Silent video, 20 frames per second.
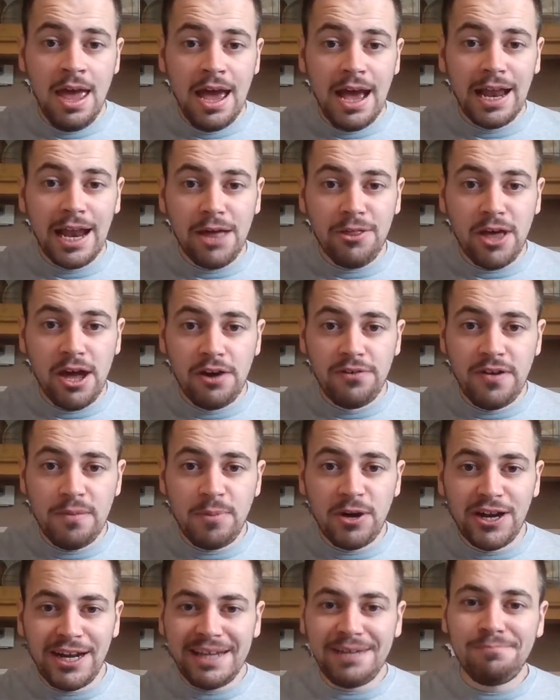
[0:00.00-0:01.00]
Hello there
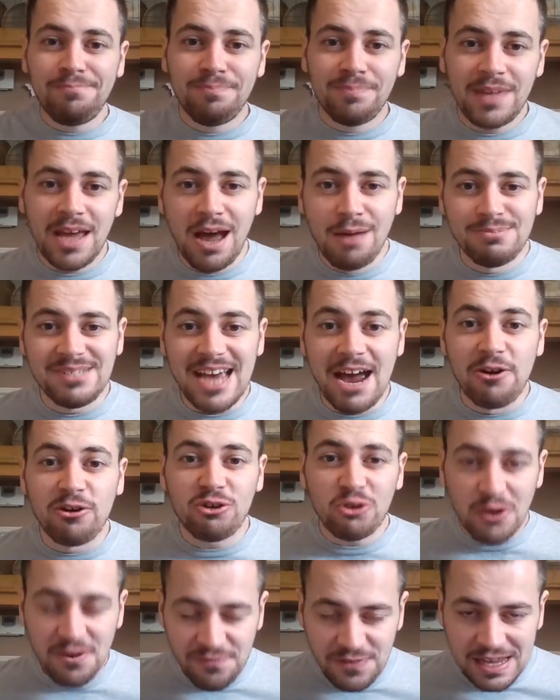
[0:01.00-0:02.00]
everybody, I'm
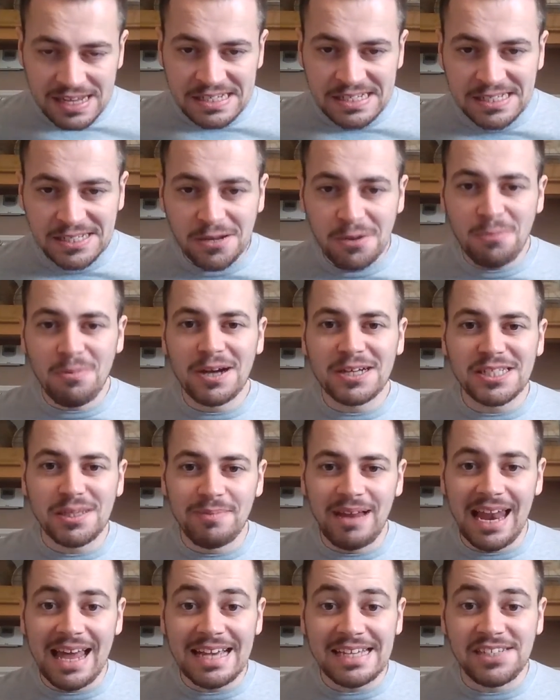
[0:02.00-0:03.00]
Darryl Griffiths. Welcome to
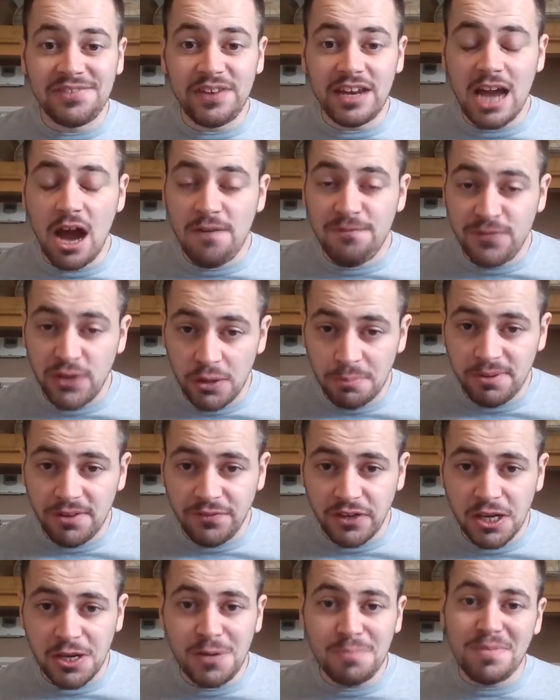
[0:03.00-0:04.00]
my latest video film
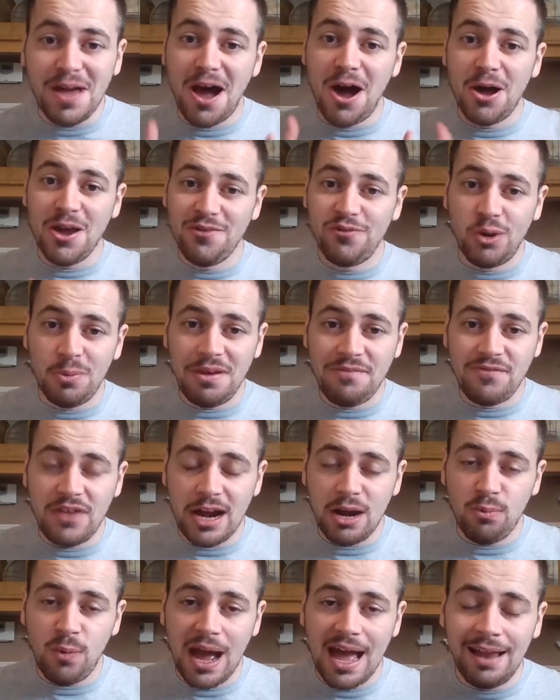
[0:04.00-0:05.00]
review. I hope you've all been
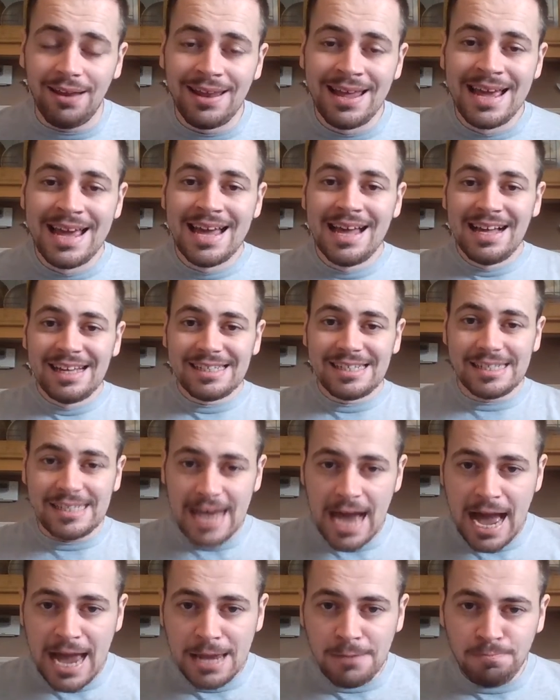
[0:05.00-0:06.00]
very well.
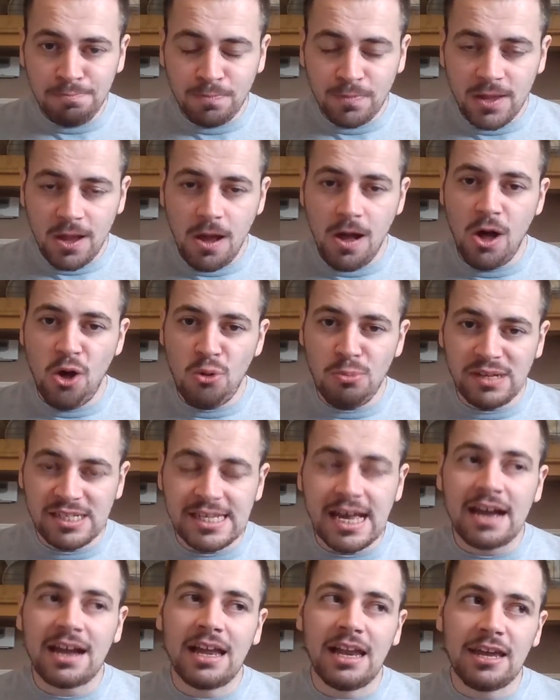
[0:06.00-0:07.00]
Today, I'll be
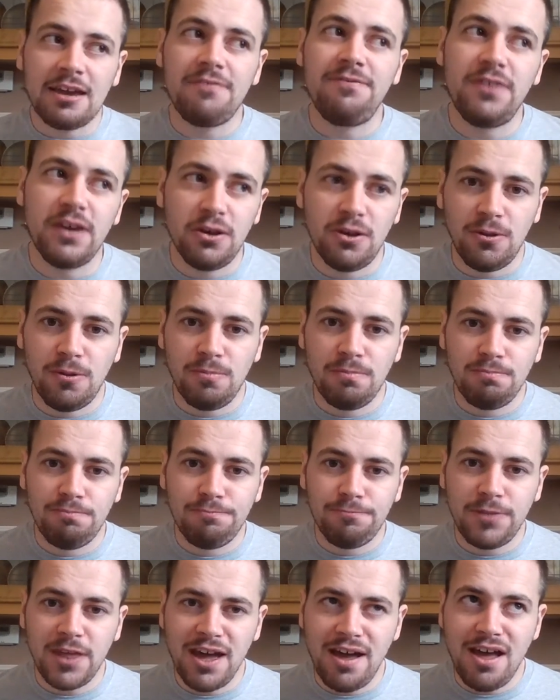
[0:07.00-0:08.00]
tackling a
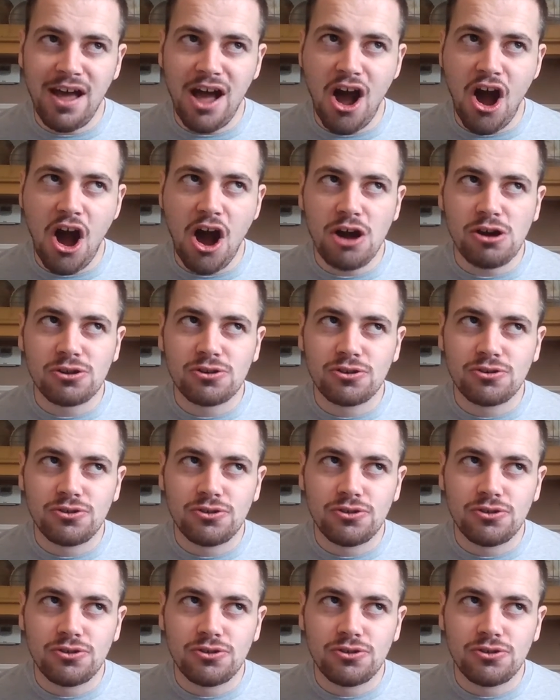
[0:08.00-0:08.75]
film that I